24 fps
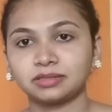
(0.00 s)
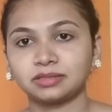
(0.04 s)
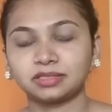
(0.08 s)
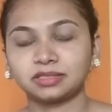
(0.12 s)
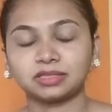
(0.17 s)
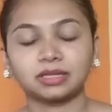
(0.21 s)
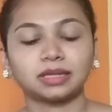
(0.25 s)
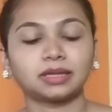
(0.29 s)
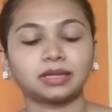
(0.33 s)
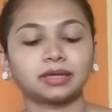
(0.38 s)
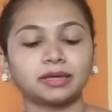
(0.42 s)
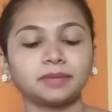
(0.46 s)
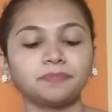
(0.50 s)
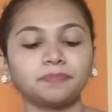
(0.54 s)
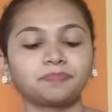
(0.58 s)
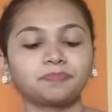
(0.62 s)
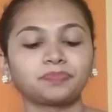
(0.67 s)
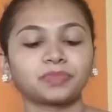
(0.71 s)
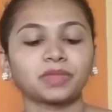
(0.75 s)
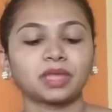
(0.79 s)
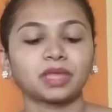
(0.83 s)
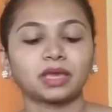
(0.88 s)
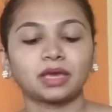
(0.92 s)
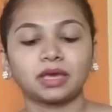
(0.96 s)
this clay.
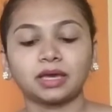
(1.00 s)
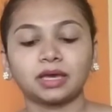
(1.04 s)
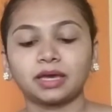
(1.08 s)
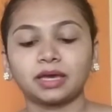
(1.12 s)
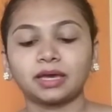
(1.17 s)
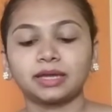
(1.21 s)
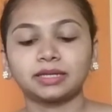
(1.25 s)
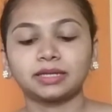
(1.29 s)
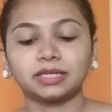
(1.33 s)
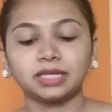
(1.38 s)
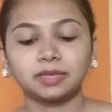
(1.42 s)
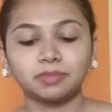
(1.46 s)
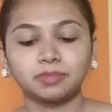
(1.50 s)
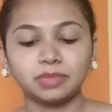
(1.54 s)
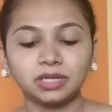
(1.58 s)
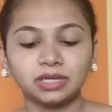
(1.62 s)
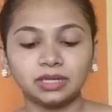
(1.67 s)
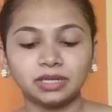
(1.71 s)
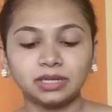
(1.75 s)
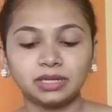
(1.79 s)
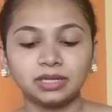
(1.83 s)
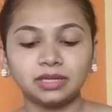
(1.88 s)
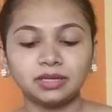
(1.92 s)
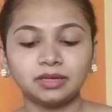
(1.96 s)
It
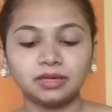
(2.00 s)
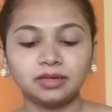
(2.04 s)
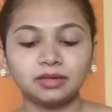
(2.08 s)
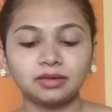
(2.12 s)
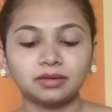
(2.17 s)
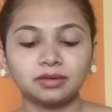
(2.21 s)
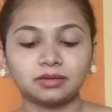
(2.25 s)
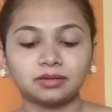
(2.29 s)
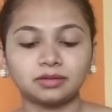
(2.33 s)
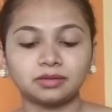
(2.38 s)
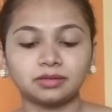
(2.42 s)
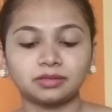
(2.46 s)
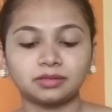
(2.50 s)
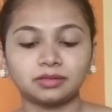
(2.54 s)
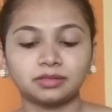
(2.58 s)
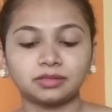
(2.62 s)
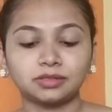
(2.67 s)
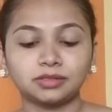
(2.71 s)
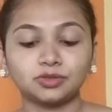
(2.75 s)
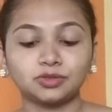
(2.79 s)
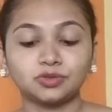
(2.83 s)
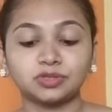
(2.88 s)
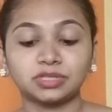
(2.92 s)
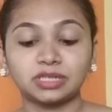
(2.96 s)
immediately
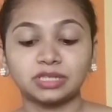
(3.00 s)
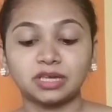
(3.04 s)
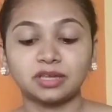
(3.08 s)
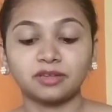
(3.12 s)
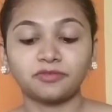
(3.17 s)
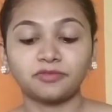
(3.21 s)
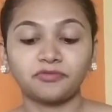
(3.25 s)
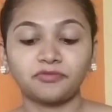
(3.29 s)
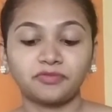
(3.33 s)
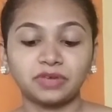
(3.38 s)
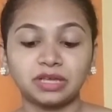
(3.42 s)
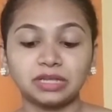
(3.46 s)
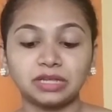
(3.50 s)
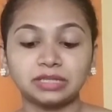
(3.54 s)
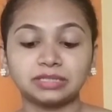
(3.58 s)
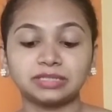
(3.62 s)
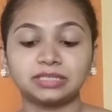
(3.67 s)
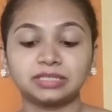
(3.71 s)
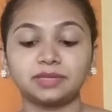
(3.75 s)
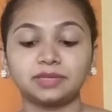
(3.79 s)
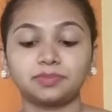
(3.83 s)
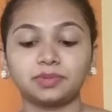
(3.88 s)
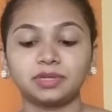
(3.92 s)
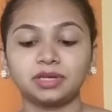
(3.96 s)
your skin feels
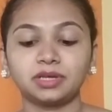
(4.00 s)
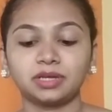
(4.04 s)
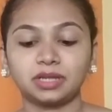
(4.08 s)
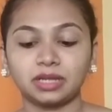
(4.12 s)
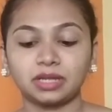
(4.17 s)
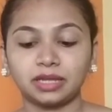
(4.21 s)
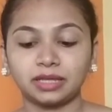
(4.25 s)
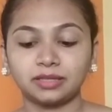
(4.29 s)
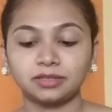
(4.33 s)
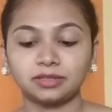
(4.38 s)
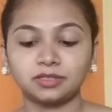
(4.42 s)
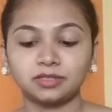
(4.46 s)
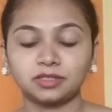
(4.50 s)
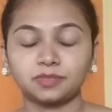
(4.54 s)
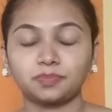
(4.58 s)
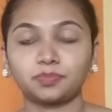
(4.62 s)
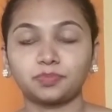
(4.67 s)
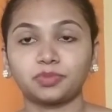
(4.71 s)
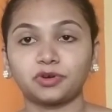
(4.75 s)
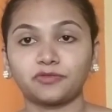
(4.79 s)
deeply cleansed,